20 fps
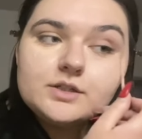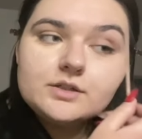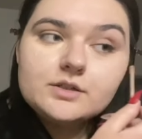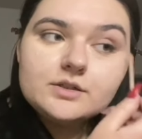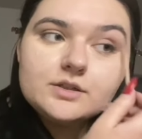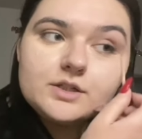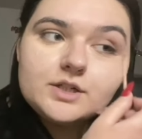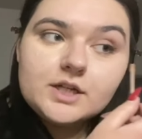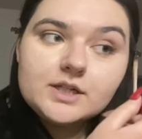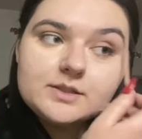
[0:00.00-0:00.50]

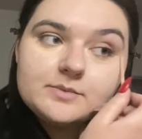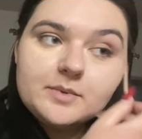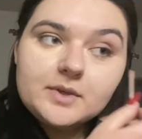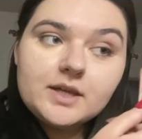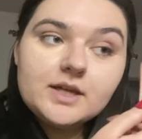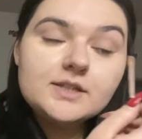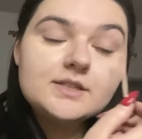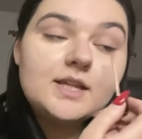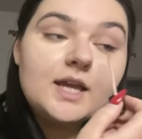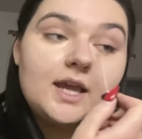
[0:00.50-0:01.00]
just
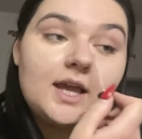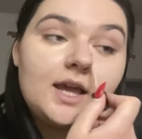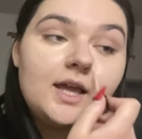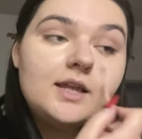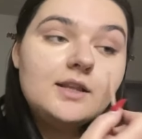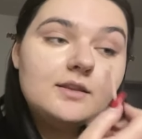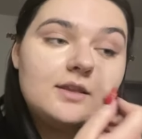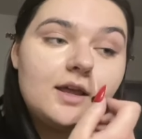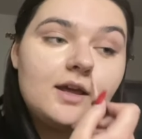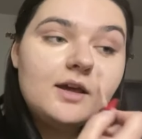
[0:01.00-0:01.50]
because I
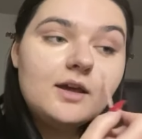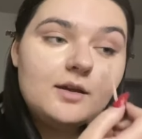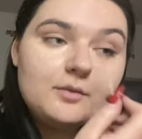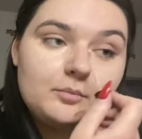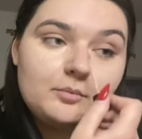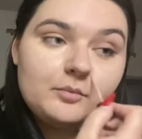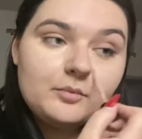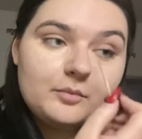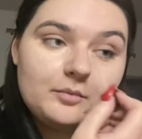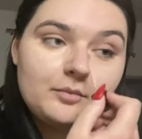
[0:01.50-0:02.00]
hate
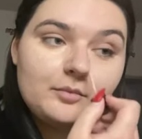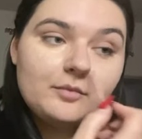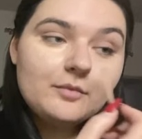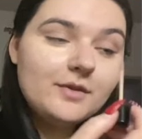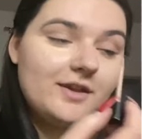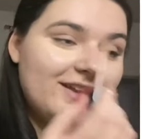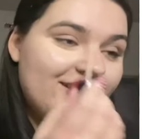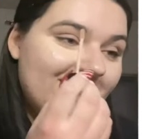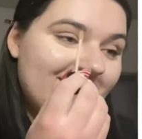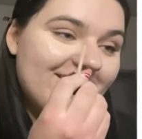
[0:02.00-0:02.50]
them.
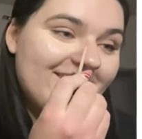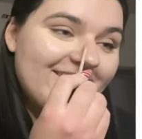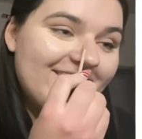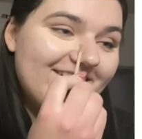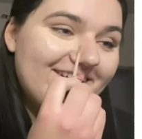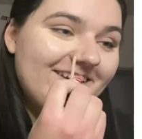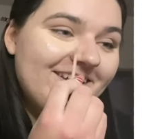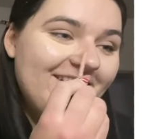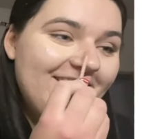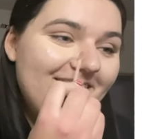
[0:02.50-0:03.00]

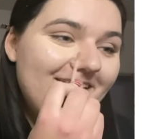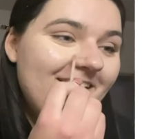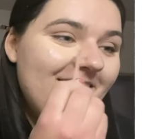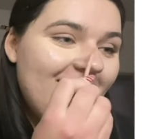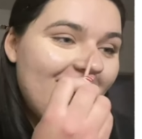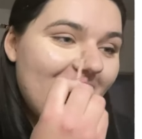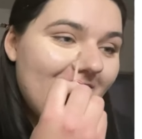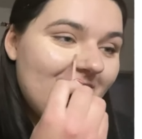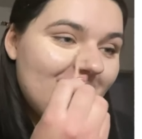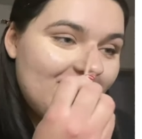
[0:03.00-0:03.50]

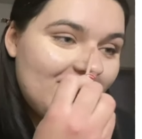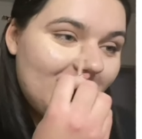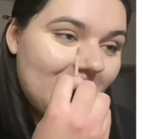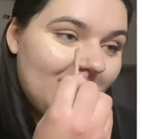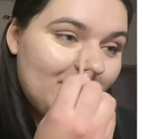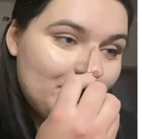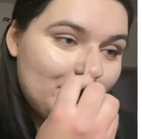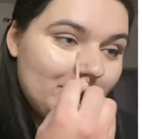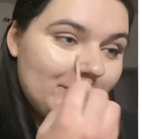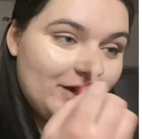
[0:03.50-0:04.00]
And then I
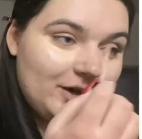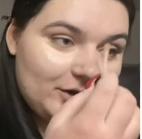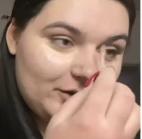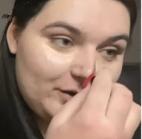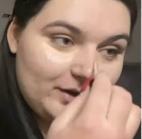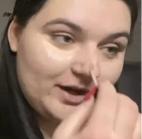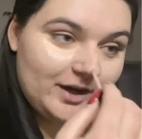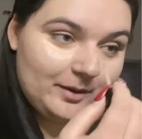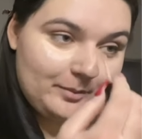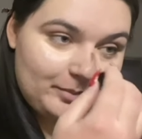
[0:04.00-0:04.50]
will go
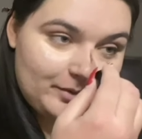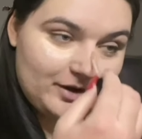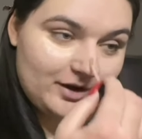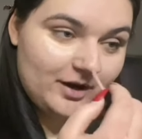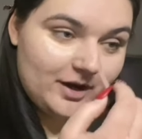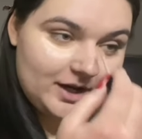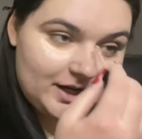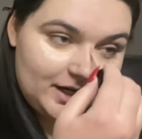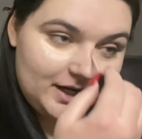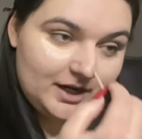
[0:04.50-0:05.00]
up
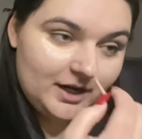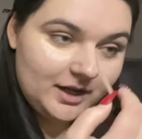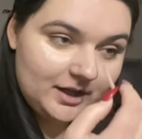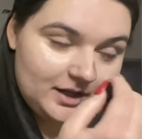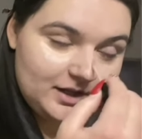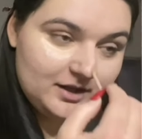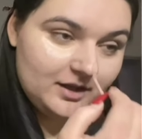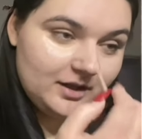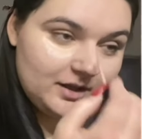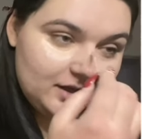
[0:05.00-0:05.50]
on
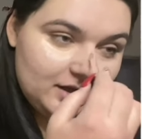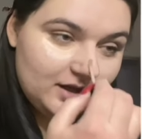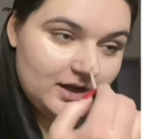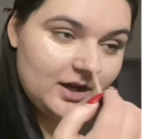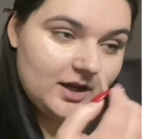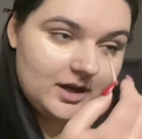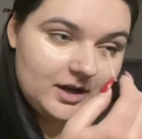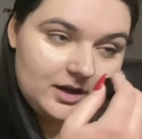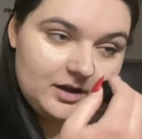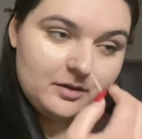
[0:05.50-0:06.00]

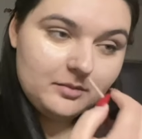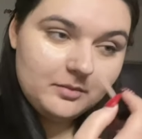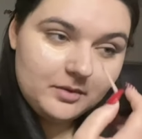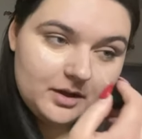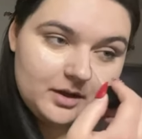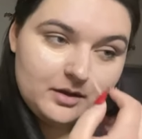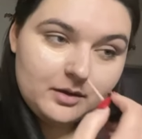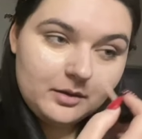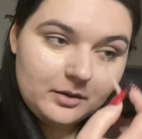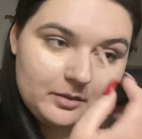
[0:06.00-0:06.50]

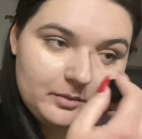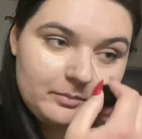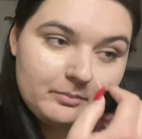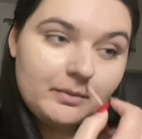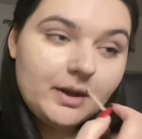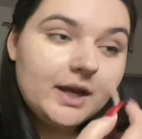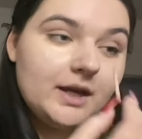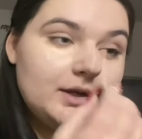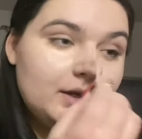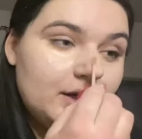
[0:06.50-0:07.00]

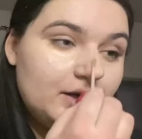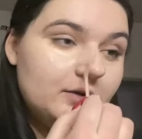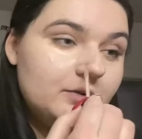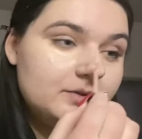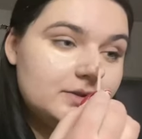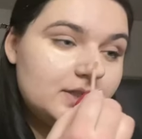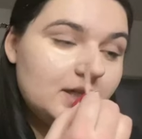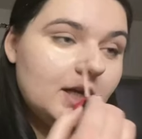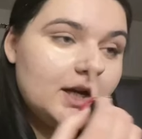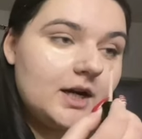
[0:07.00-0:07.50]
my
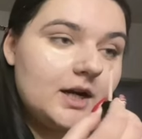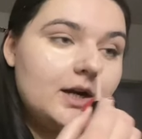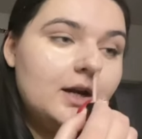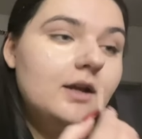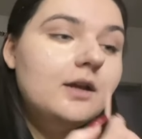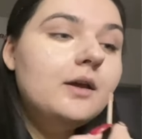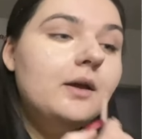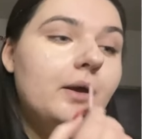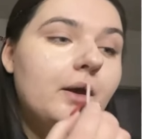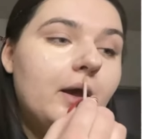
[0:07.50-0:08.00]
nose here,
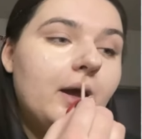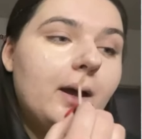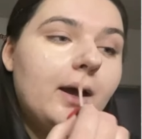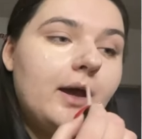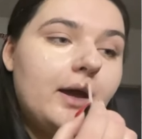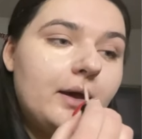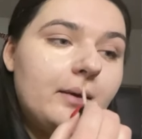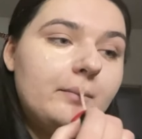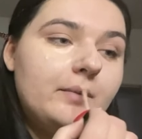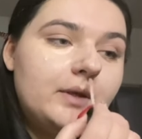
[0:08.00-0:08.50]

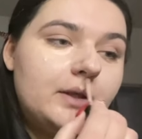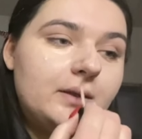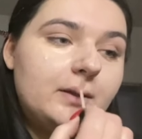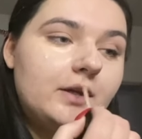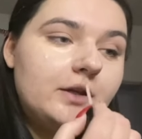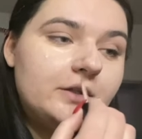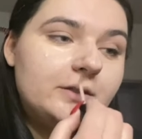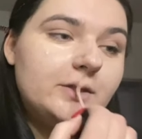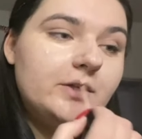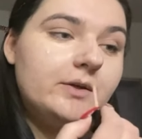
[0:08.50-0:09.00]
and
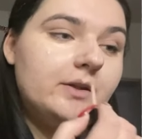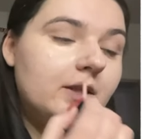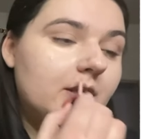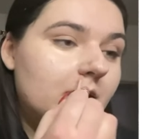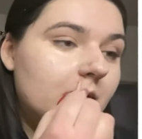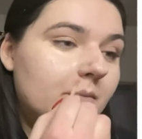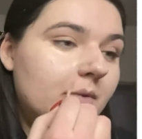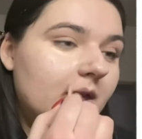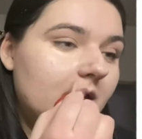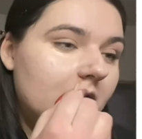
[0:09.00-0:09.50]
I'll do a little
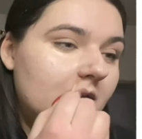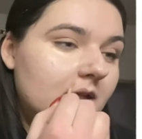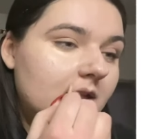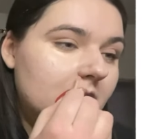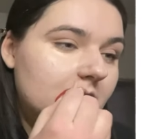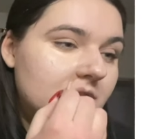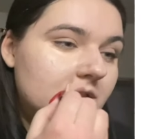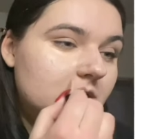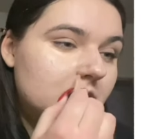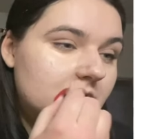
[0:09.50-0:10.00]
bit
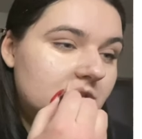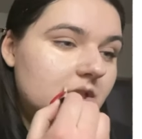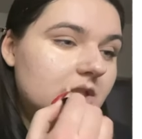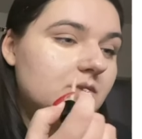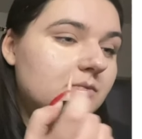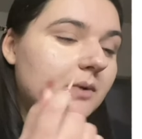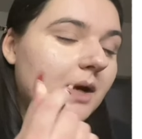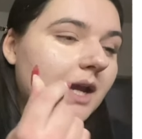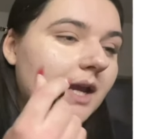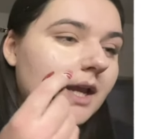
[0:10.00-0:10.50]
just
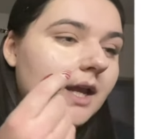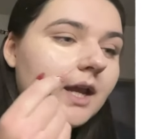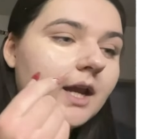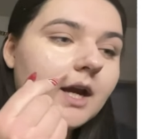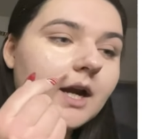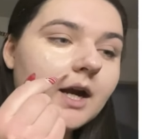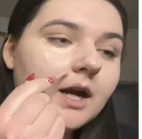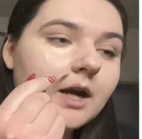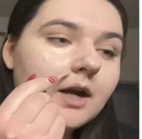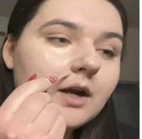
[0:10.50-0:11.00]
right
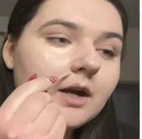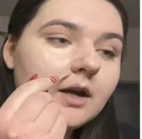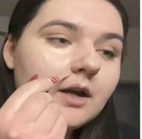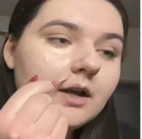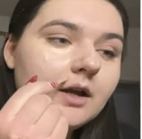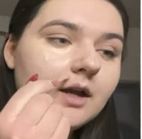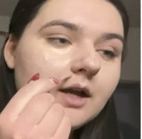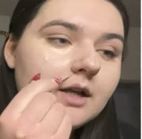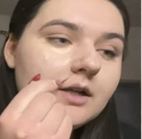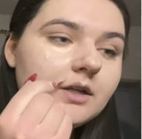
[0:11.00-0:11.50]
here
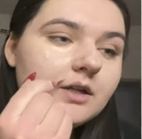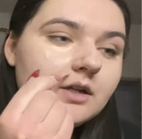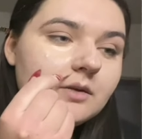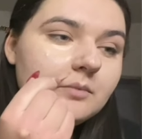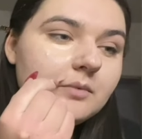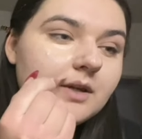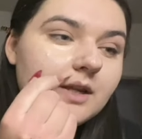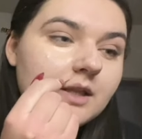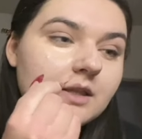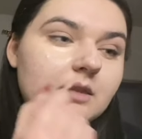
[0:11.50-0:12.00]

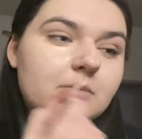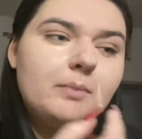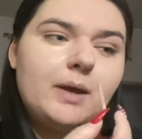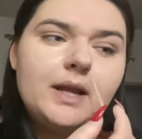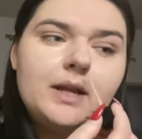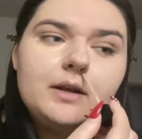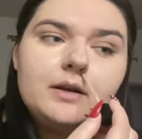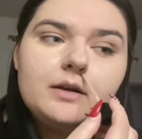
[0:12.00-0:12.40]
underneath my